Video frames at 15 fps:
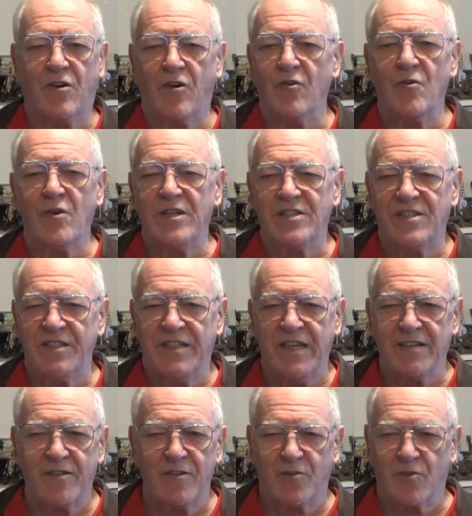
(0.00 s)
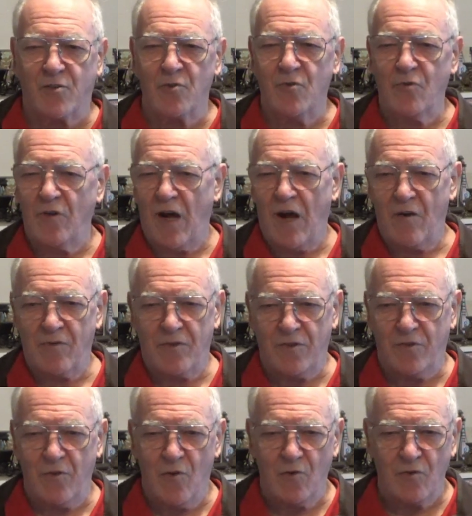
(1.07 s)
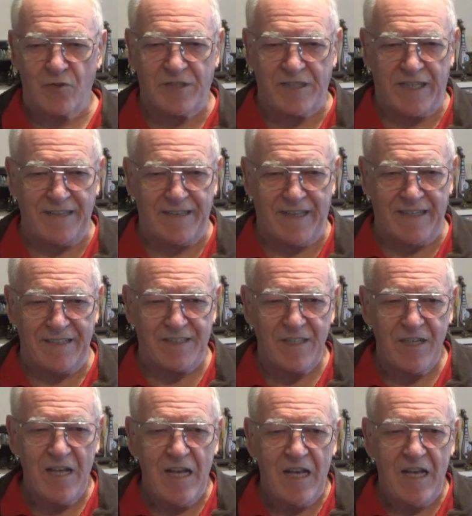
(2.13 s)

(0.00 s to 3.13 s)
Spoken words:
coincidental throughout the whole sentence